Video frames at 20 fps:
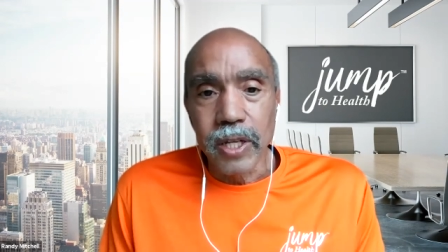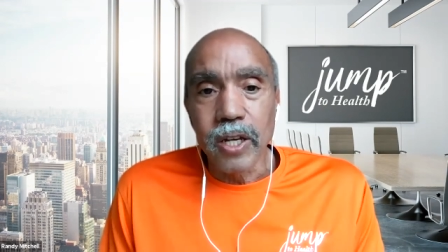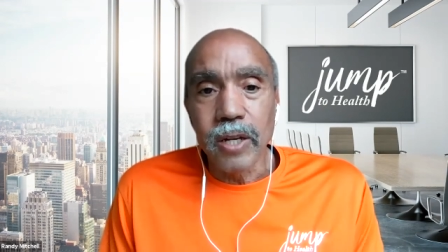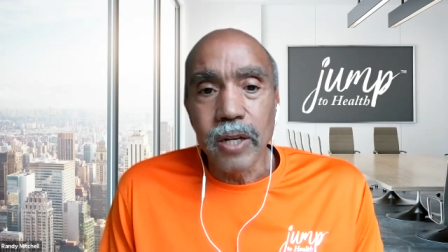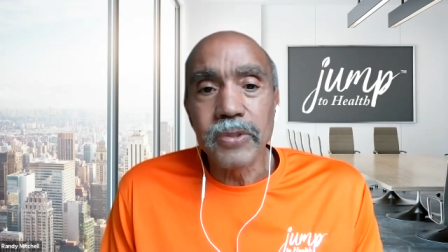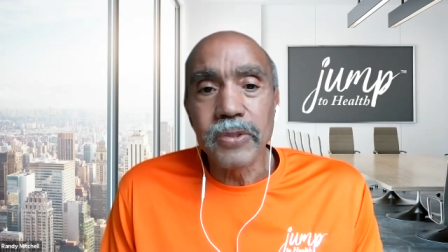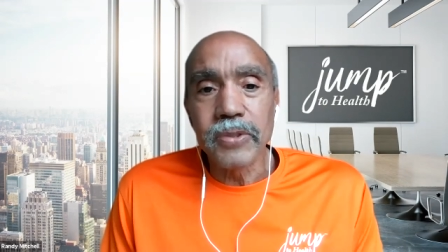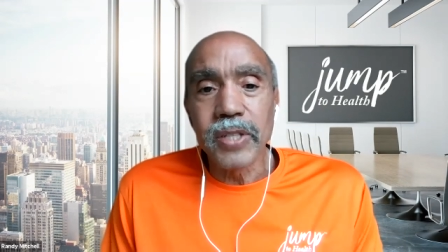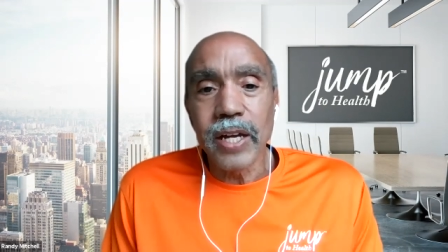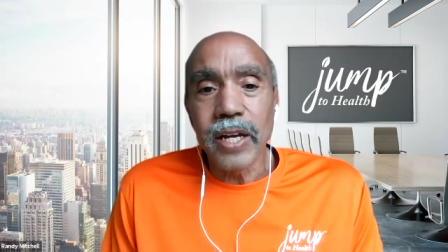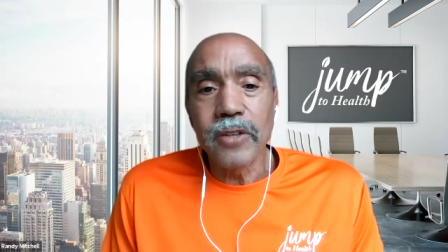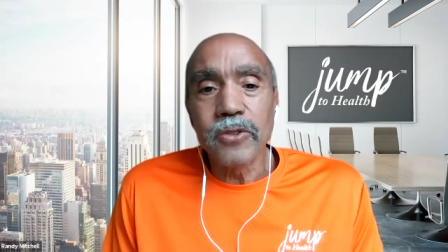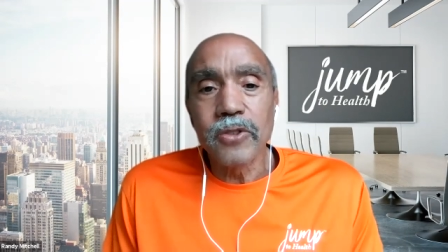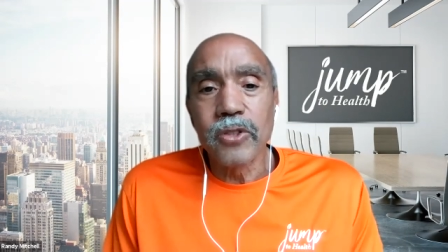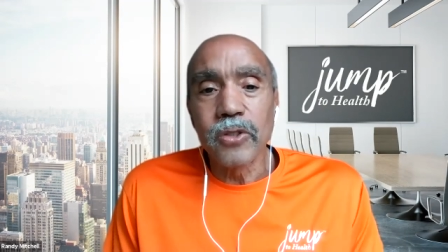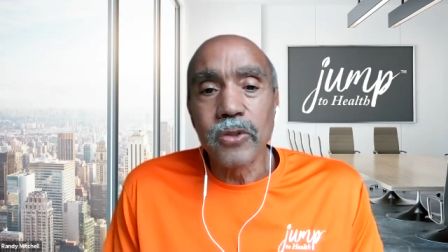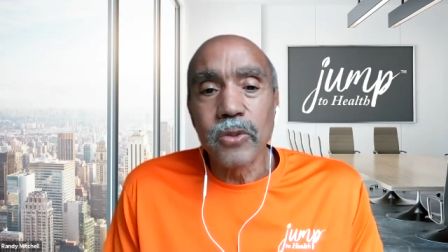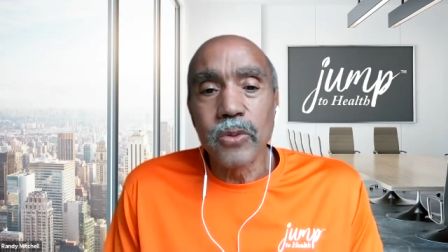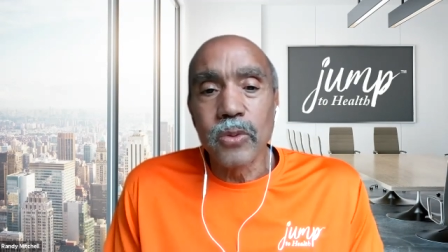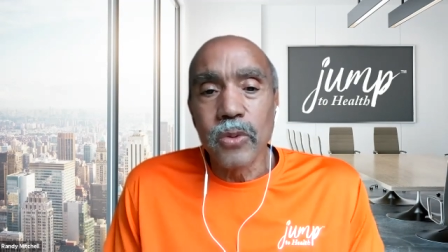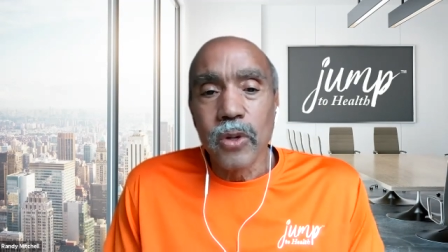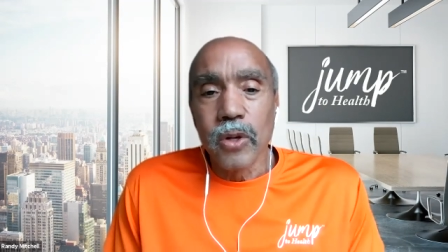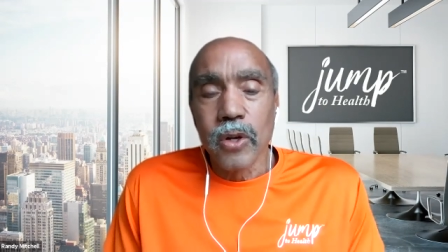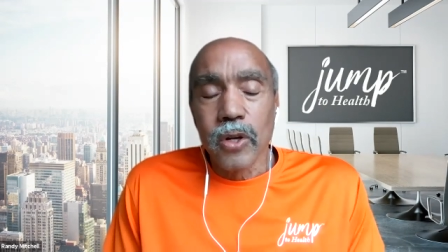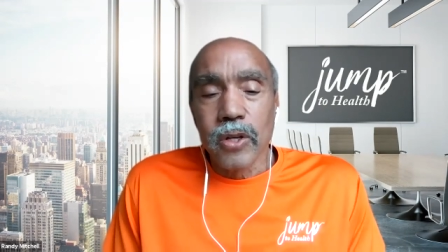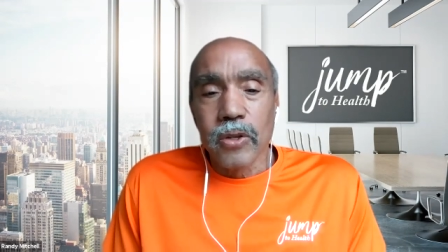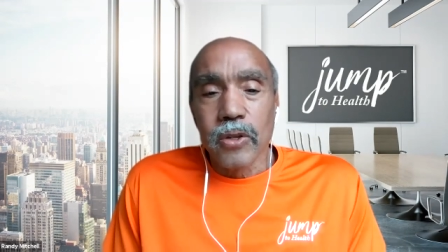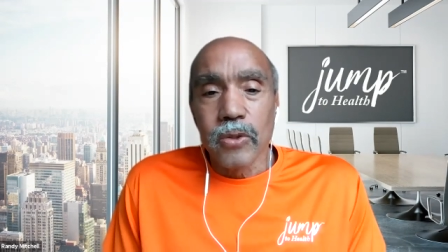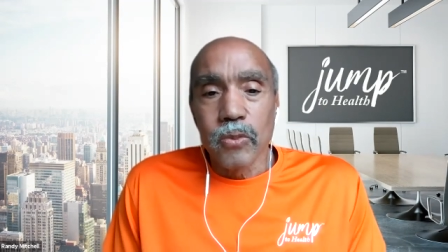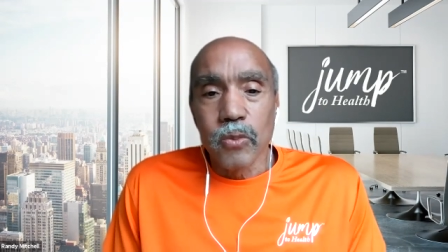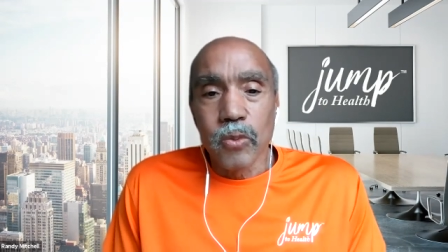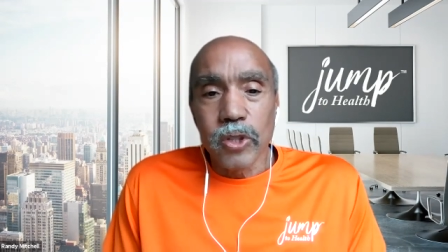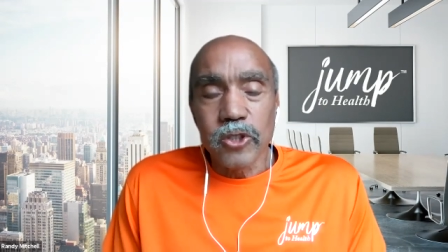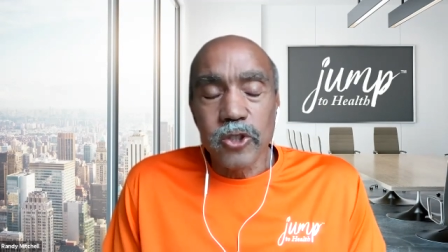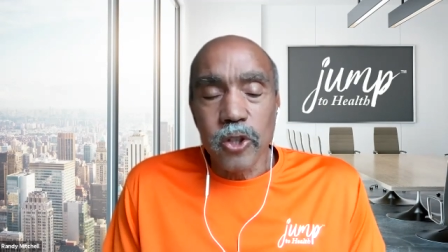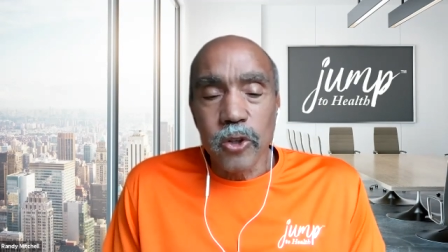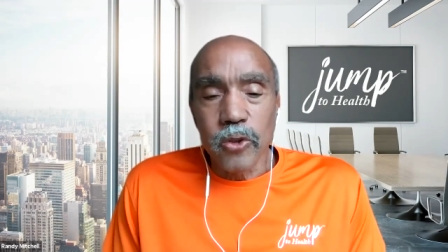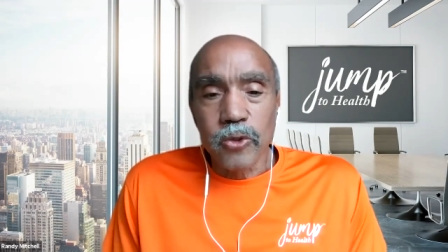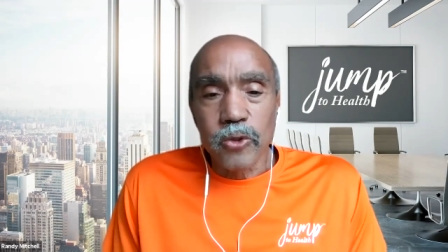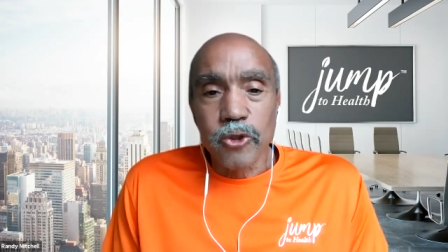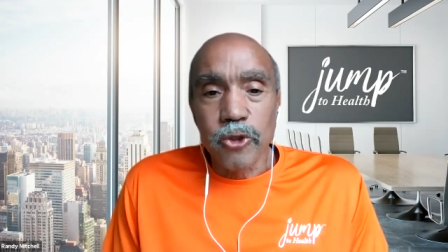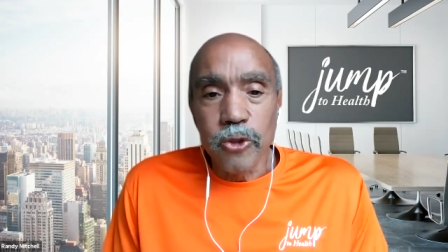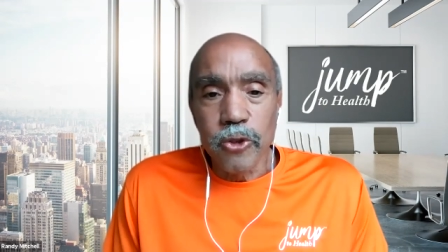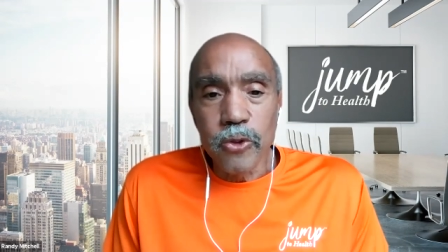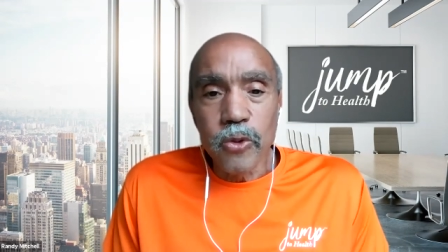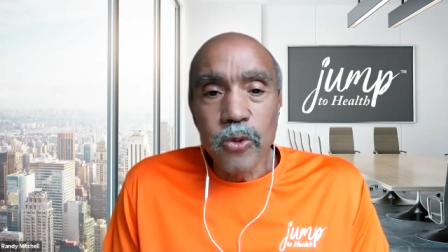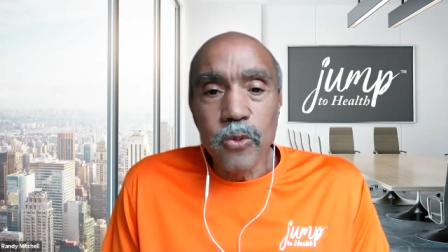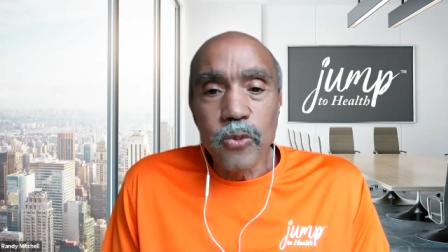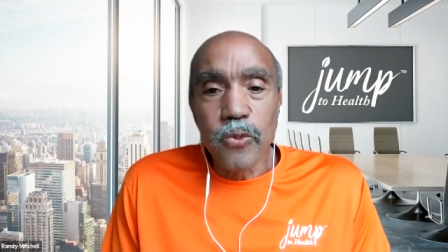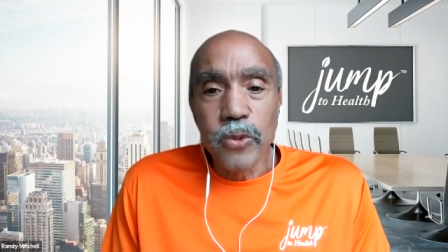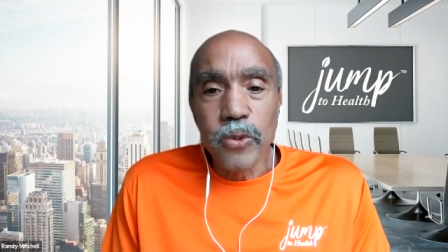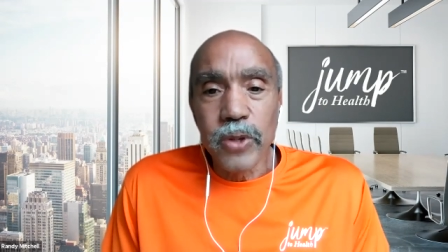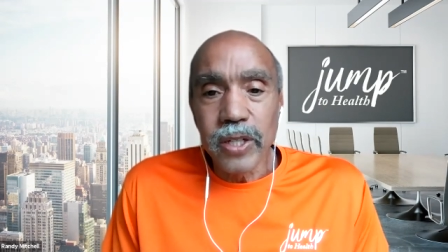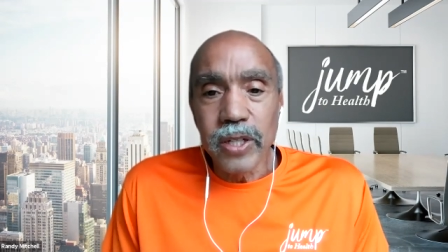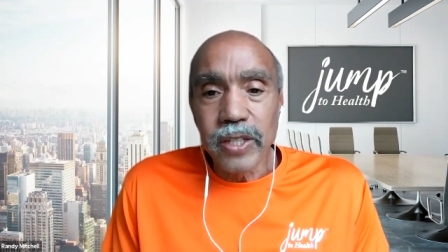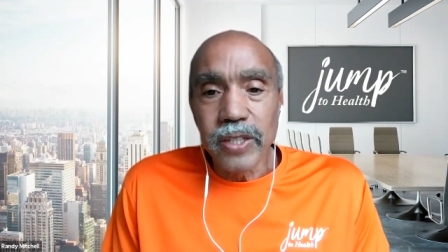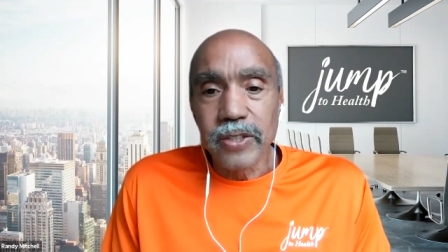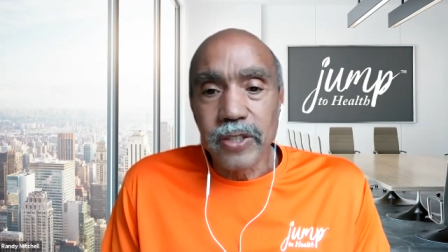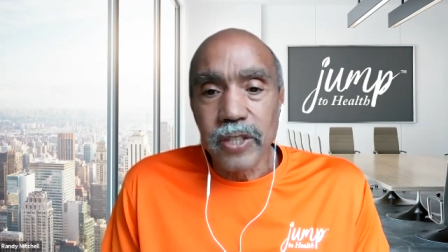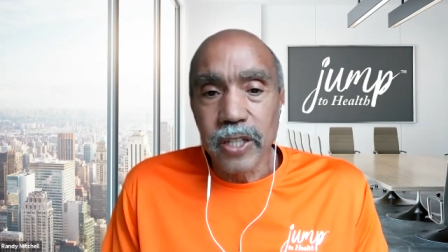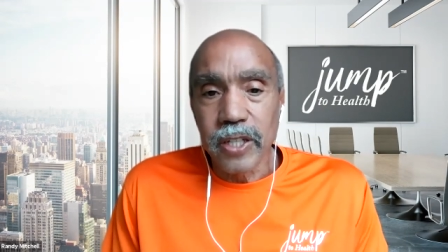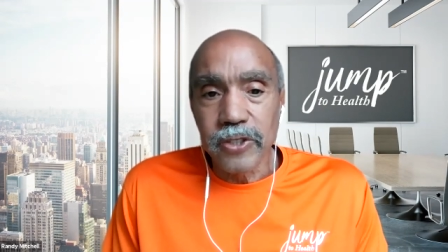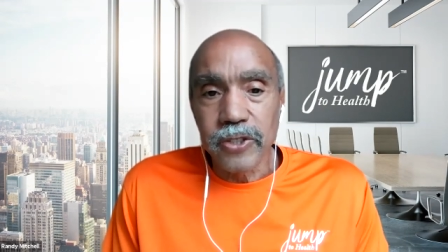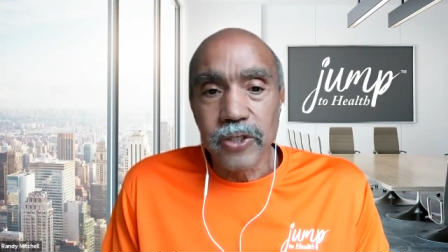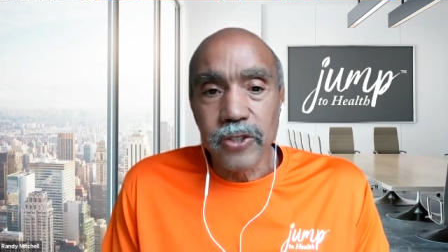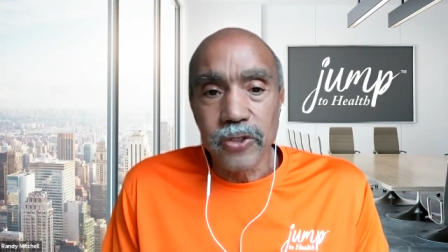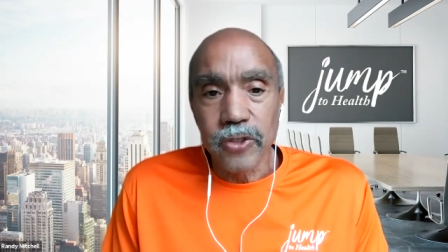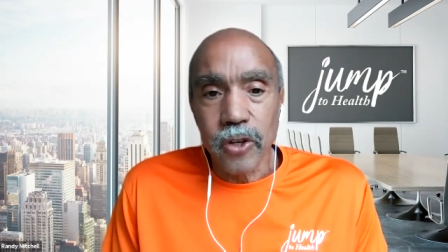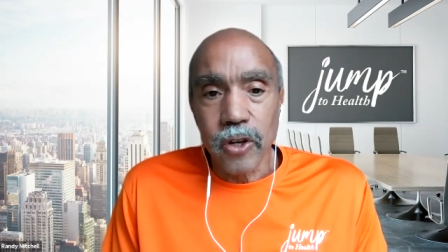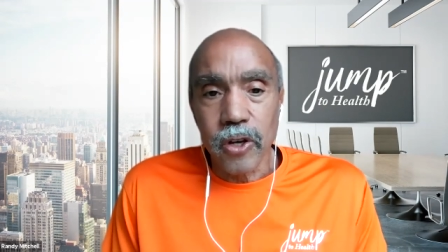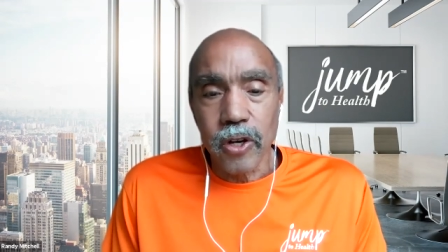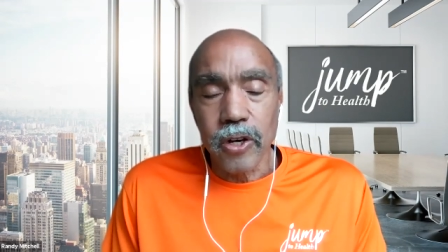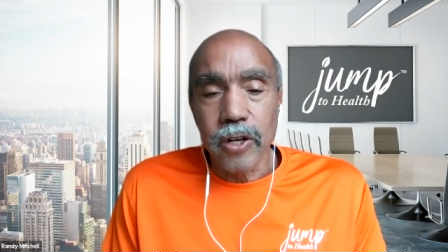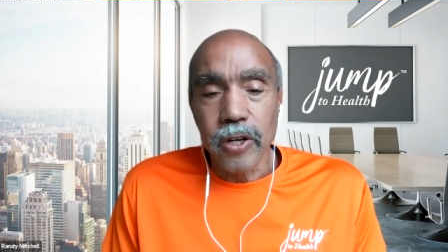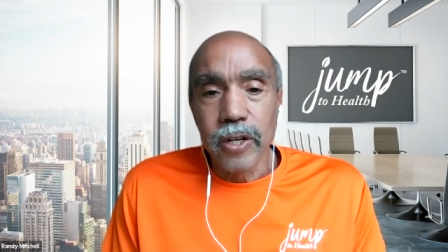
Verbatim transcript: It comes down to what your true, real intentions are.